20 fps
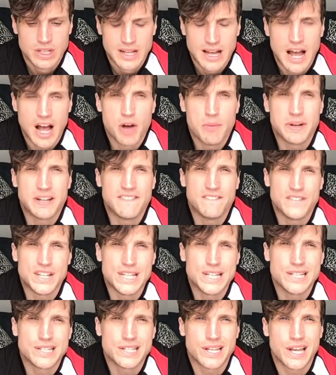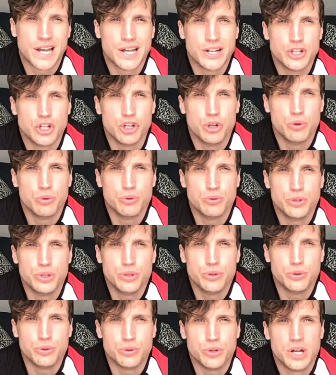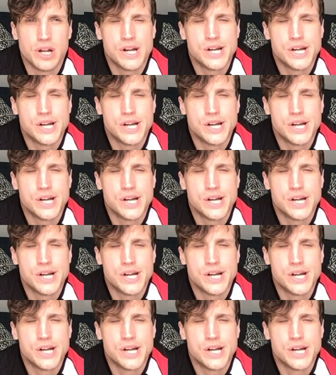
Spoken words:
How many V's can you do?